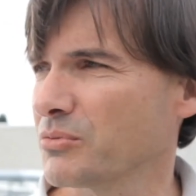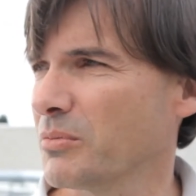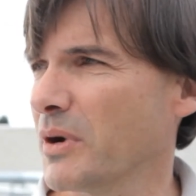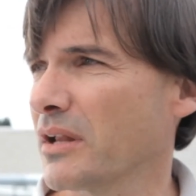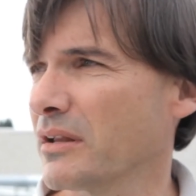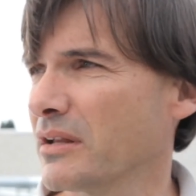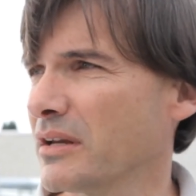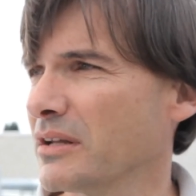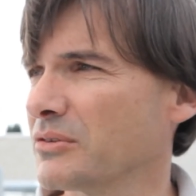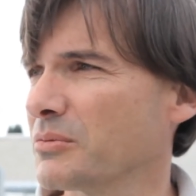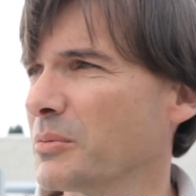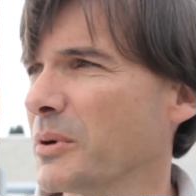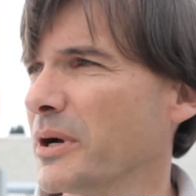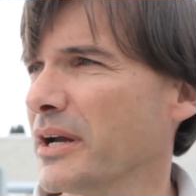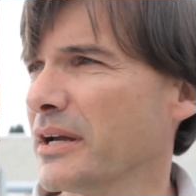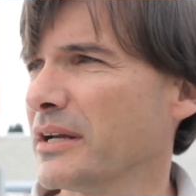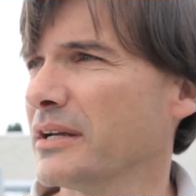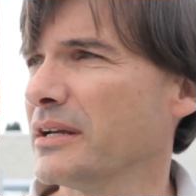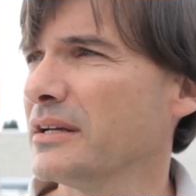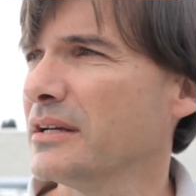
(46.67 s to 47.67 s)
computer
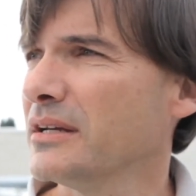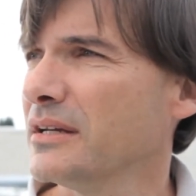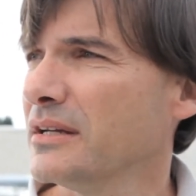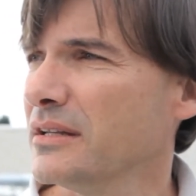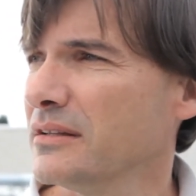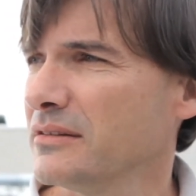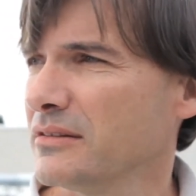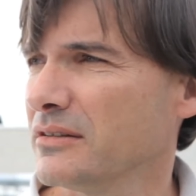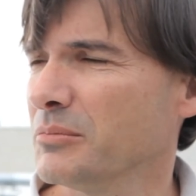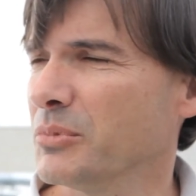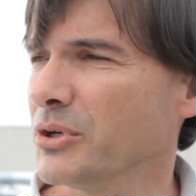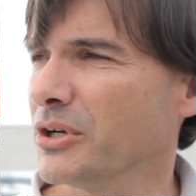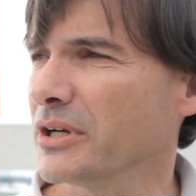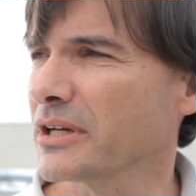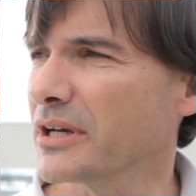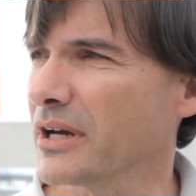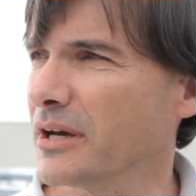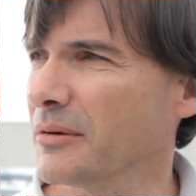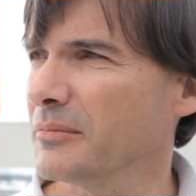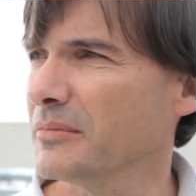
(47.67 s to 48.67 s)
scientists, control
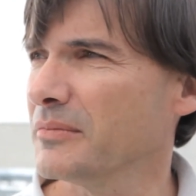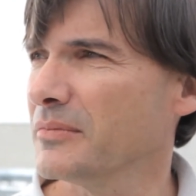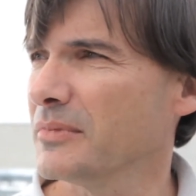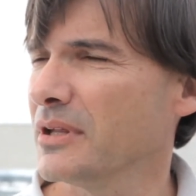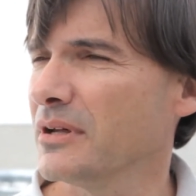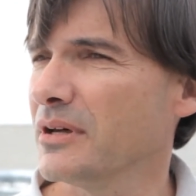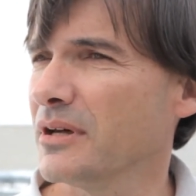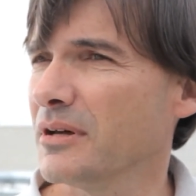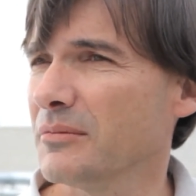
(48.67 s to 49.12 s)
theorists,